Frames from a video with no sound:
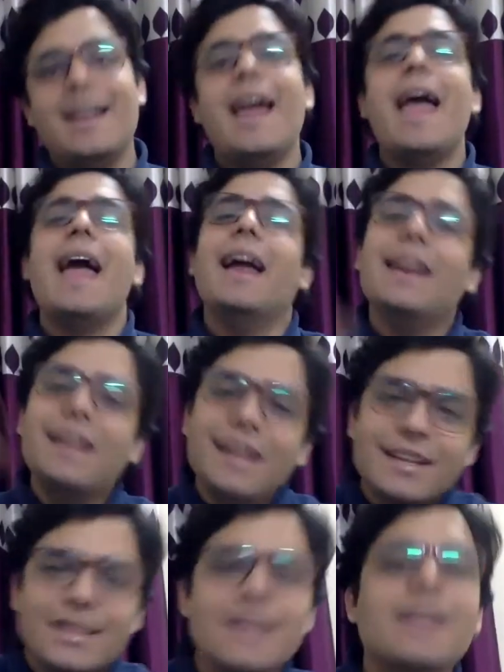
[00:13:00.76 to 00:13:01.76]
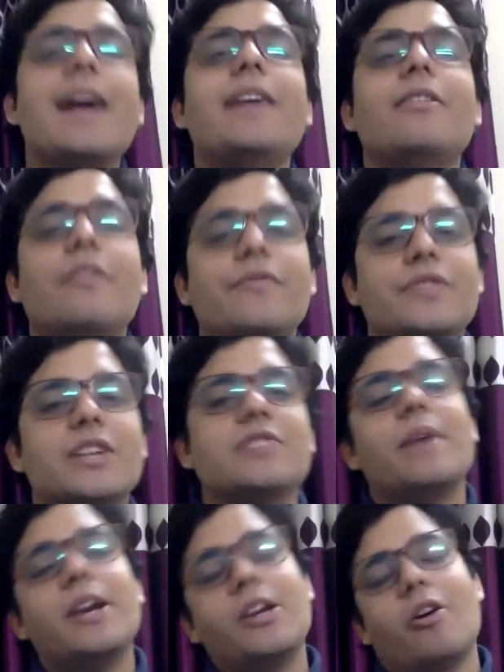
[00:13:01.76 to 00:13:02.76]
any other kind of
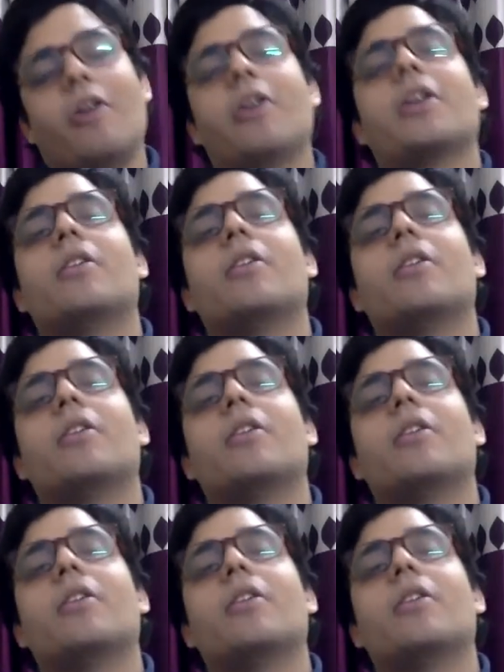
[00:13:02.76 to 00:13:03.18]
judgment, order, or